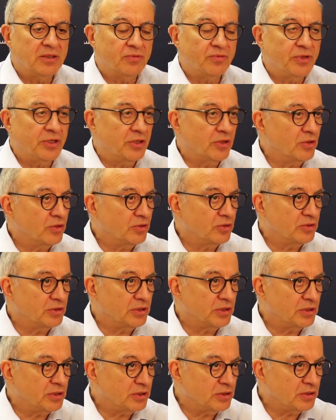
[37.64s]
We know
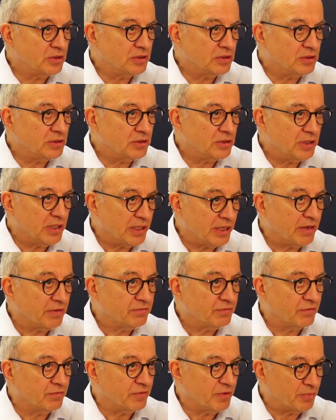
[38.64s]

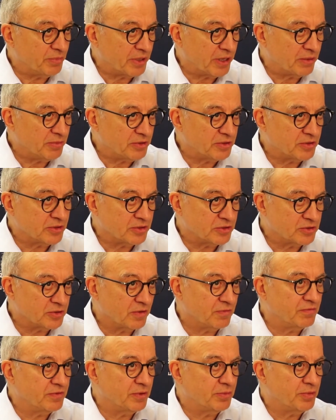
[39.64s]
enough of the parameters
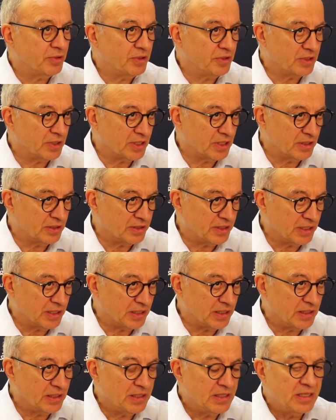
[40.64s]
of the political
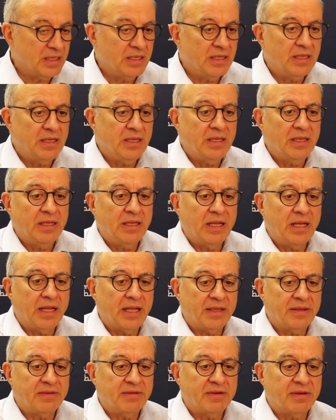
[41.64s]
deal.
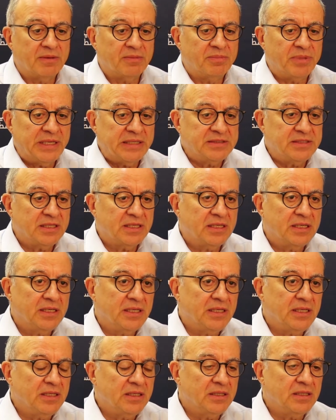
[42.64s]
And
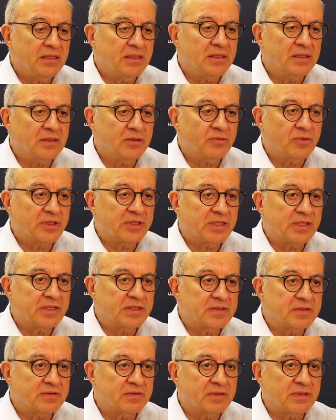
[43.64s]
basically, what
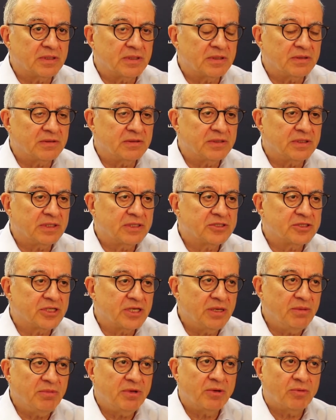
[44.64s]
is
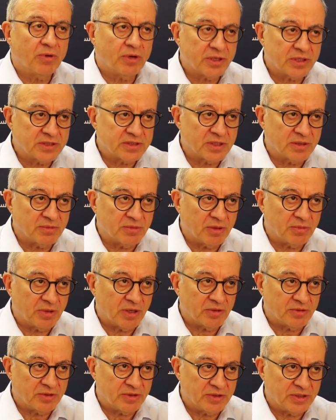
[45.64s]
extremely worrisome
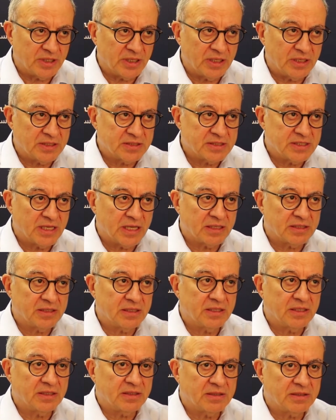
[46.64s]
about the deal is that
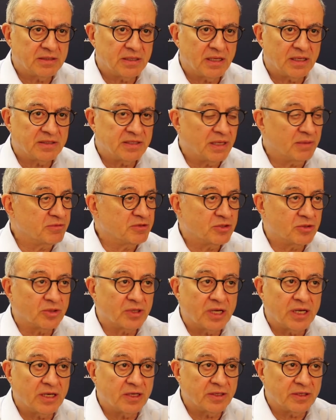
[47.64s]
it attempts to
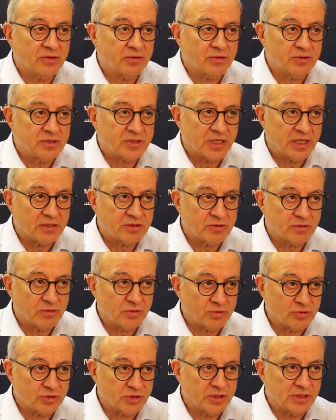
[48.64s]
kill the two-state
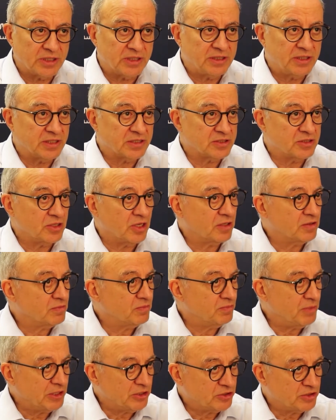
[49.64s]
solution. It does not
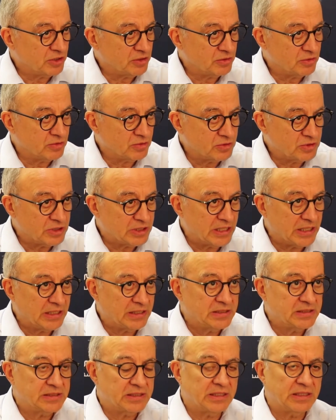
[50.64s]
mention two
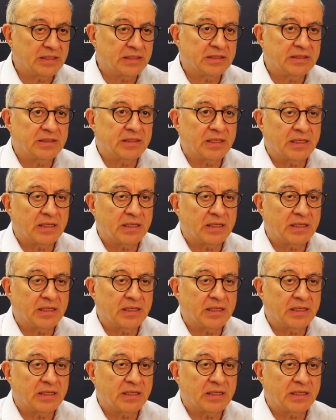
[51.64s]
states. It